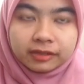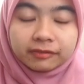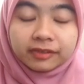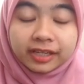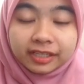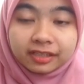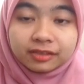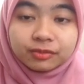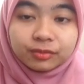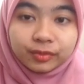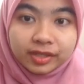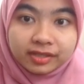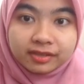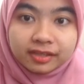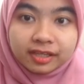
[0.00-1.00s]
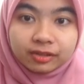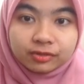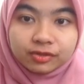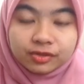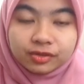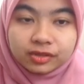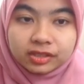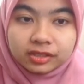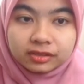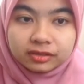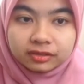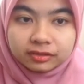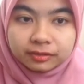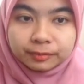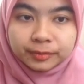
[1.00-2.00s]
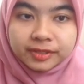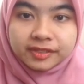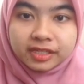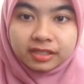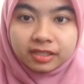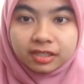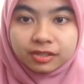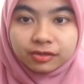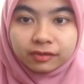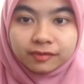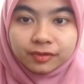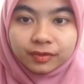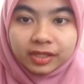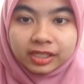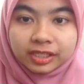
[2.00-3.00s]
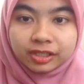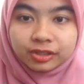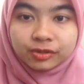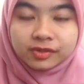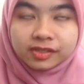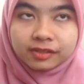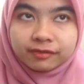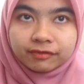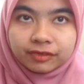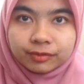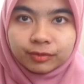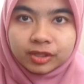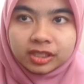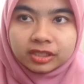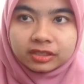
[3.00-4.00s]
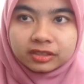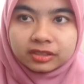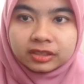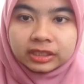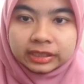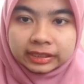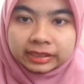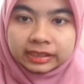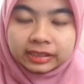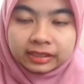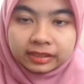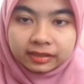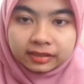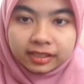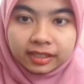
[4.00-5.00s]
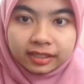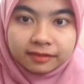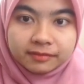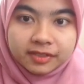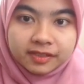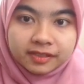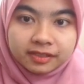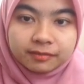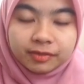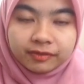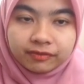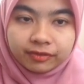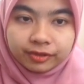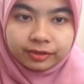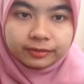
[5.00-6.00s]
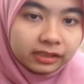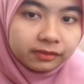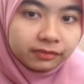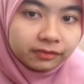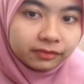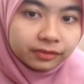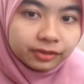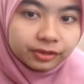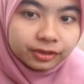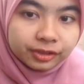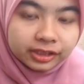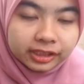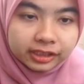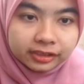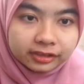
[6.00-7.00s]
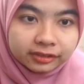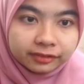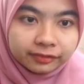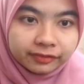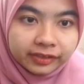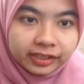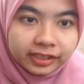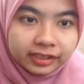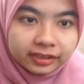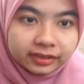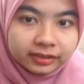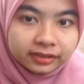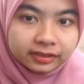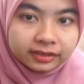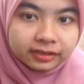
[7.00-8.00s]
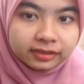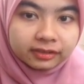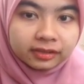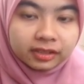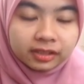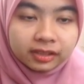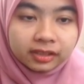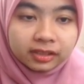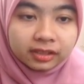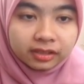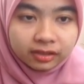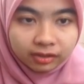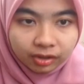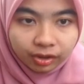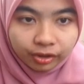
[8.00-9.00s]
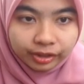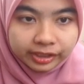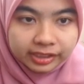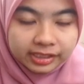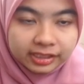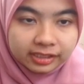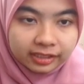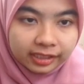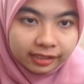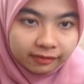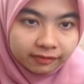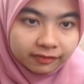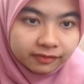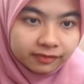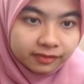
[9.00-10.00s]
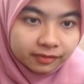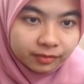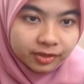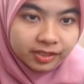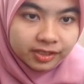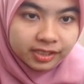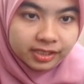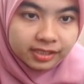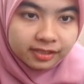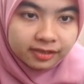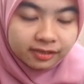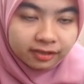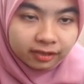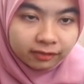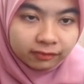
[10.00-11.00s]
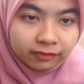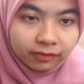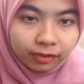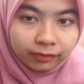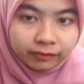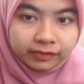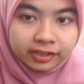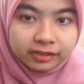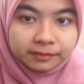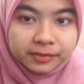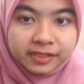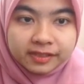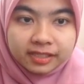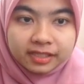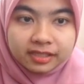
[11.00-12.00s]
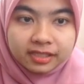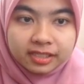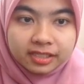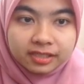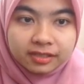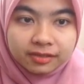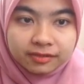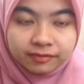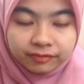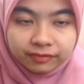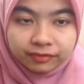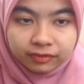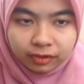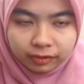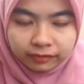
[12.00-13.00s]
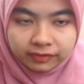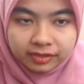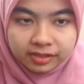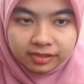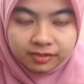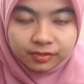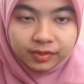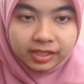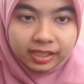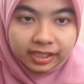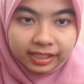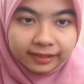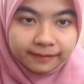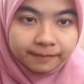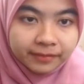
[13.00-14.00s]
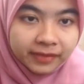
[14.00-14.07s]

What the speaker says: final weight and also the percentage of swelling using formula that I mentioned before. For the figure on the left, which is graph of the percentage of the swelling,